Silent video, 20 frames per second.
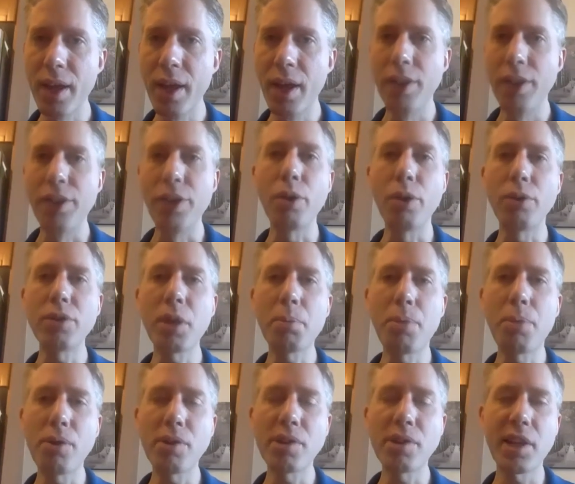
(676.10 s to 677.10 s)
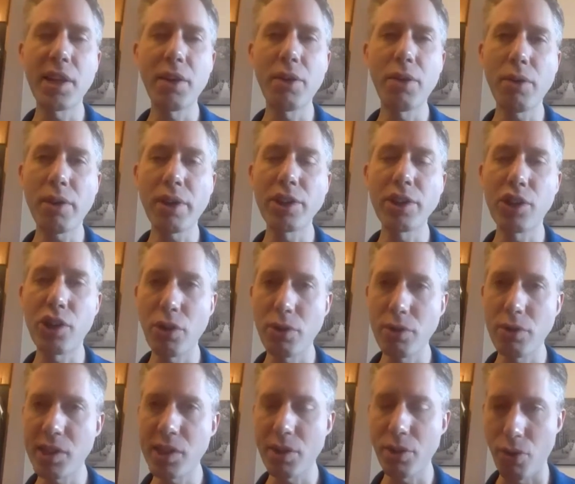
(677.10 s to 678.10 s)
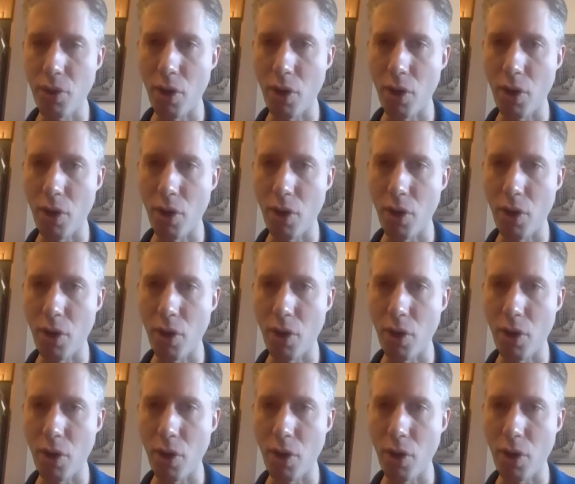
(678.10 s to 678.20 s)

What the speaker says: The only person who can choose to